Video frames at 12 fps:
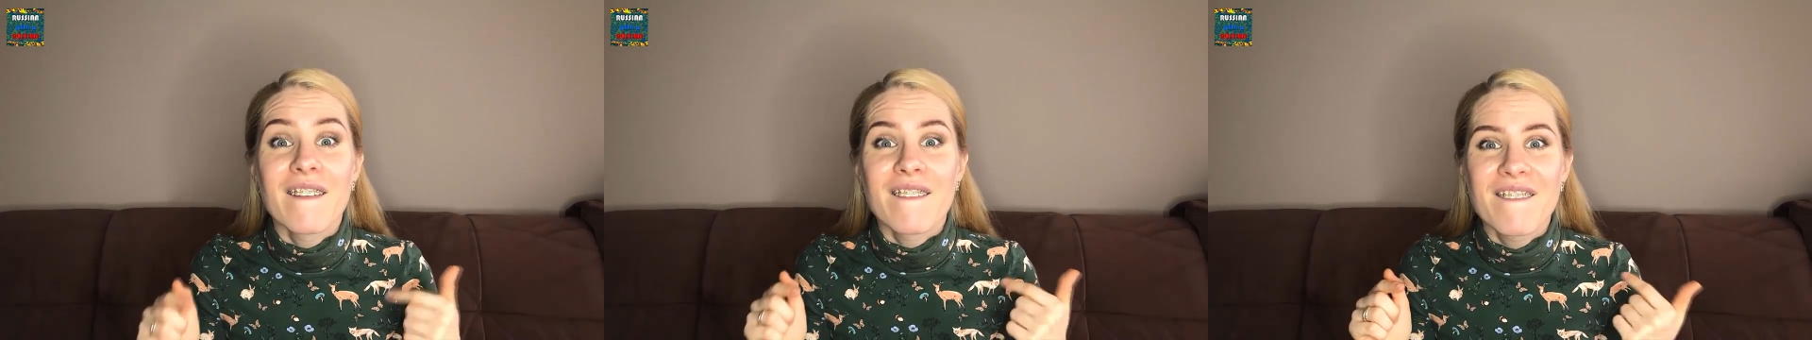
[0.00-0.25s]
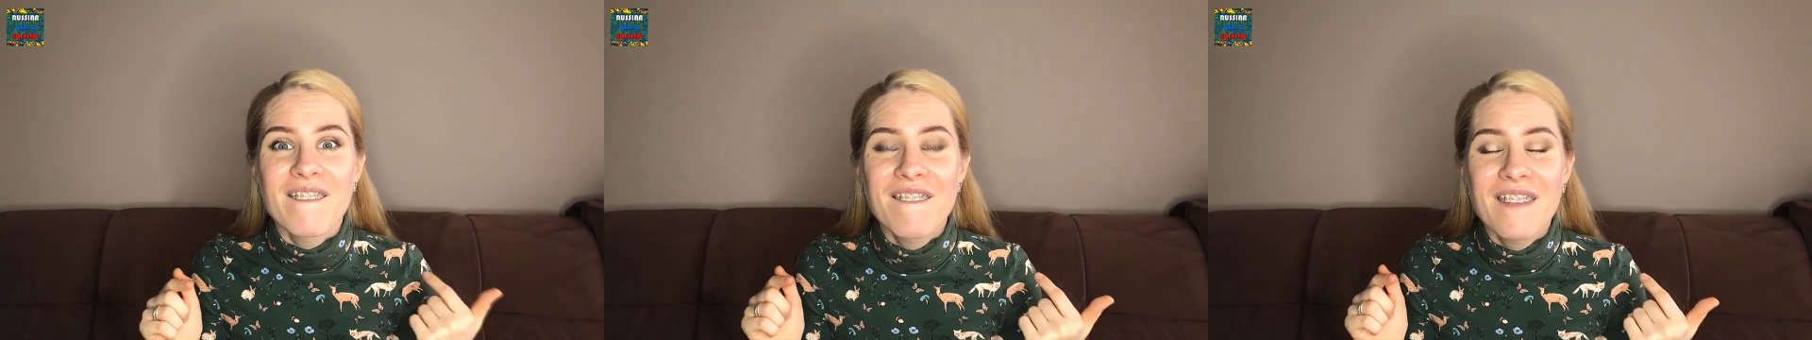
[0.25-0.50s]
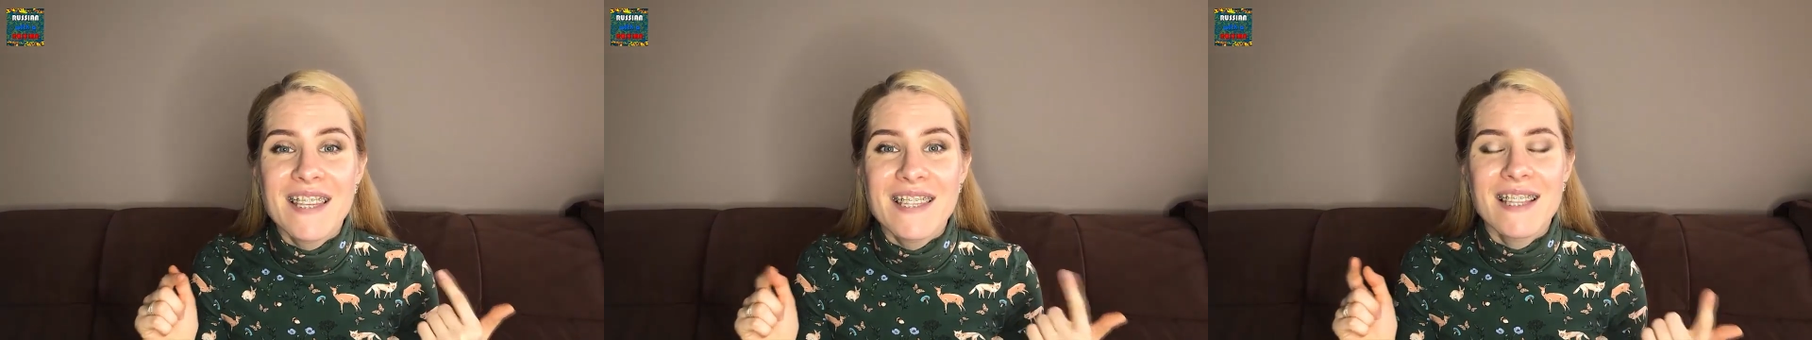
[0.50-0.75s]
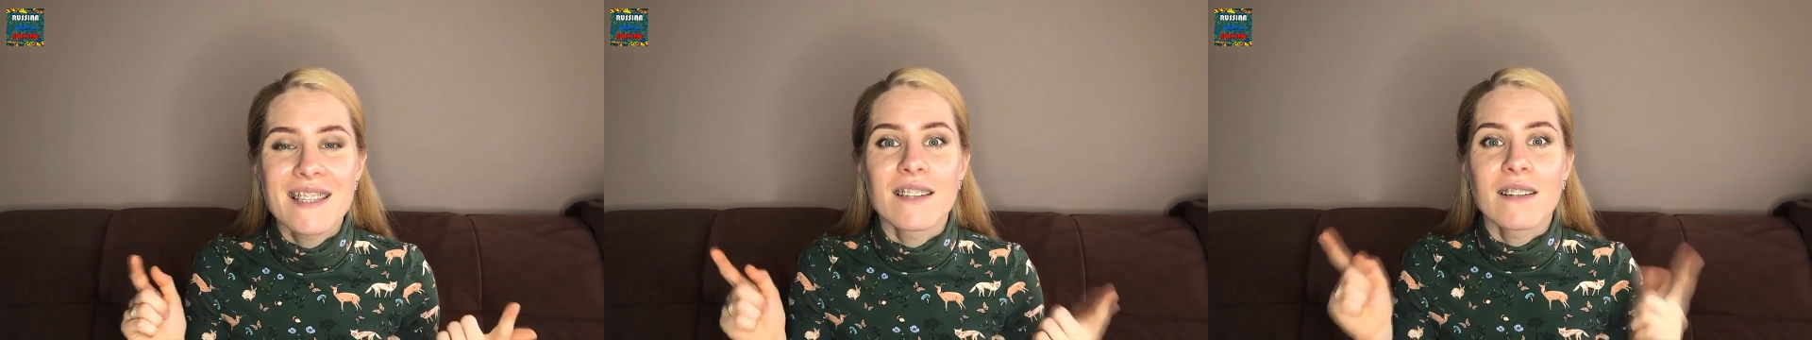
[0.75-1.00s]

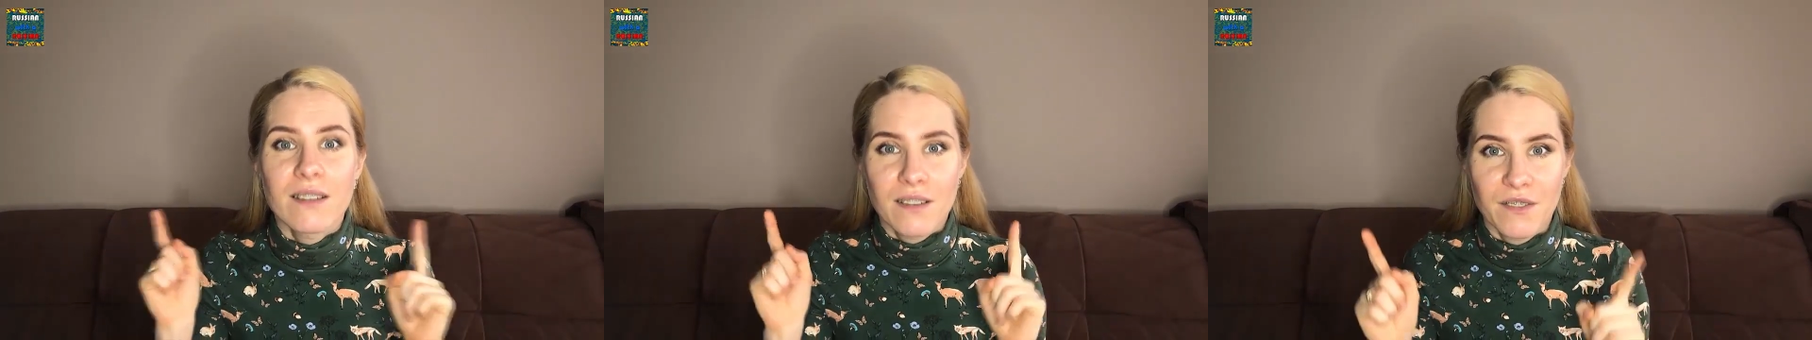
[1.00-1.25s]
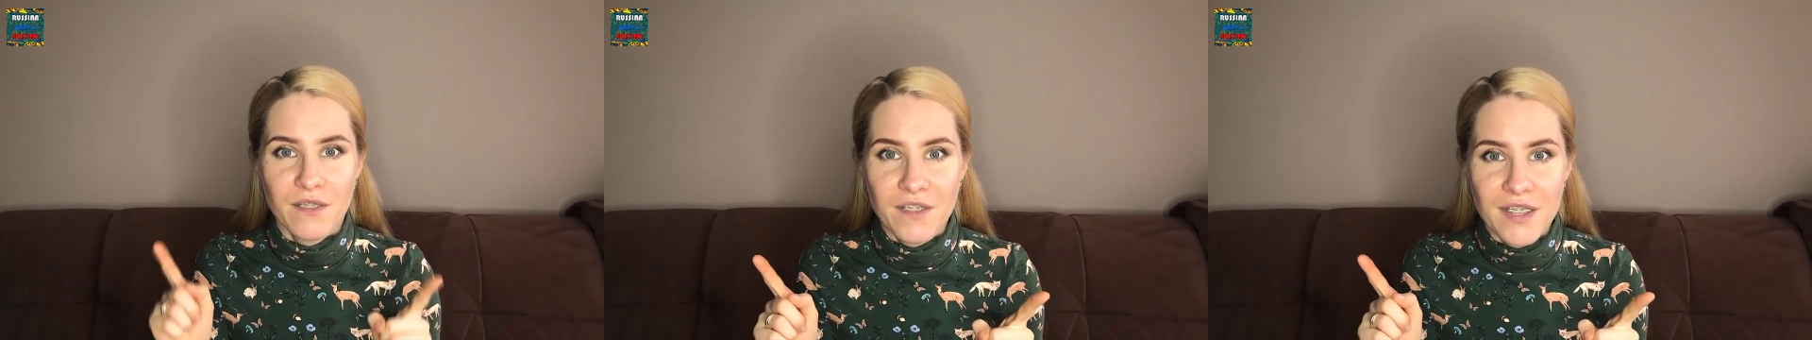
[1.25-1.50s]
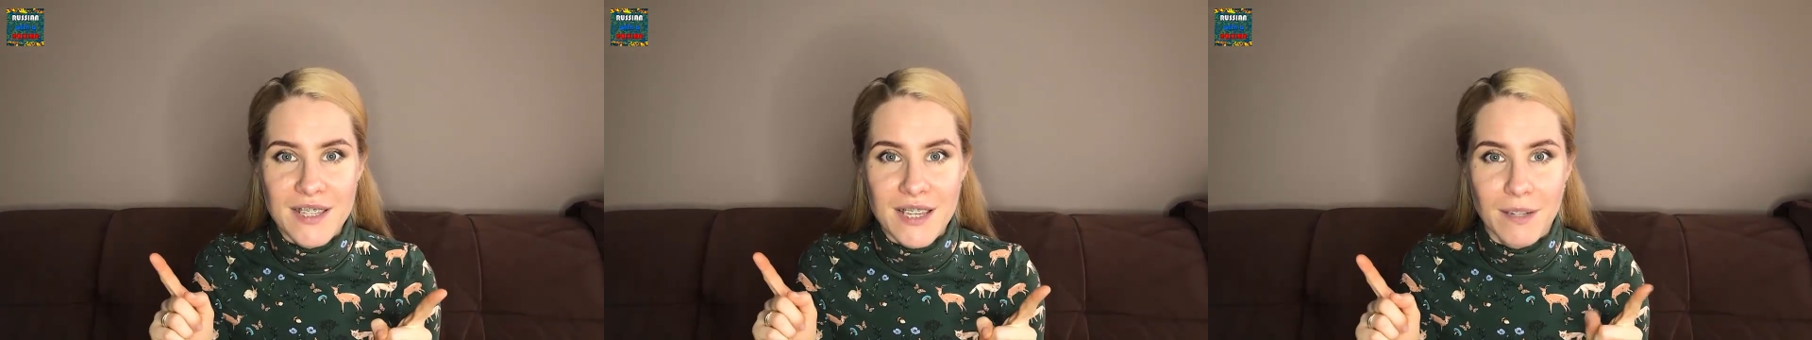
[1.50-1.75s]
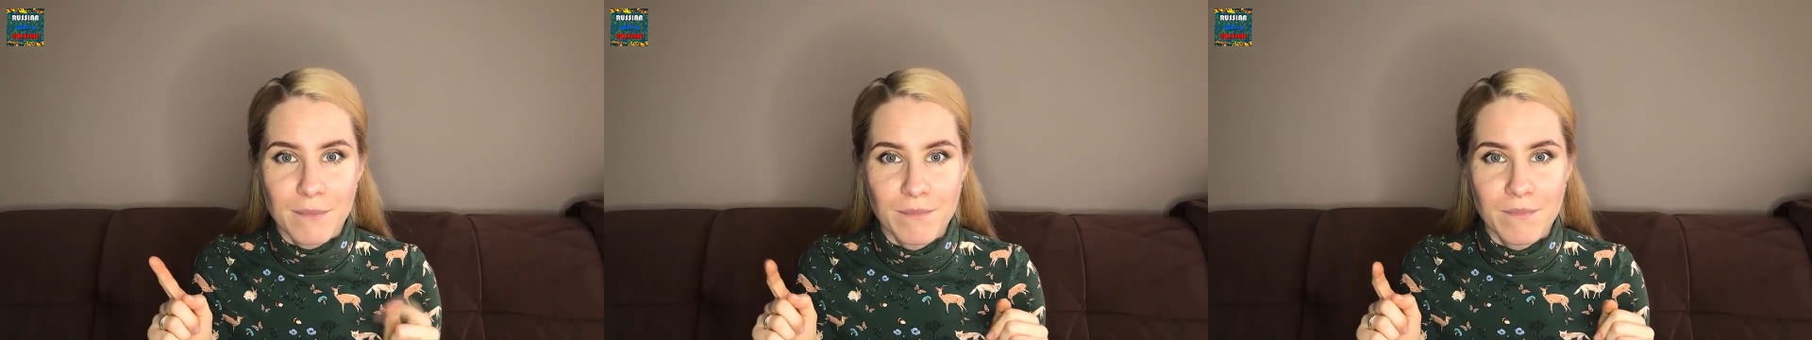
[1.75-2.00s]
Visit,
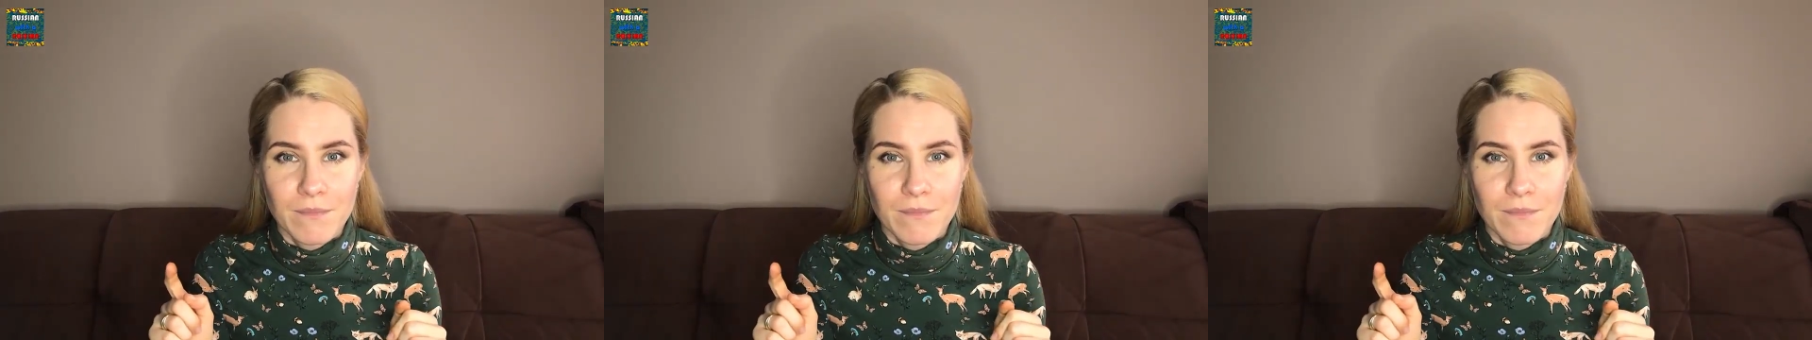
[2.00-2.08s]
Vitya.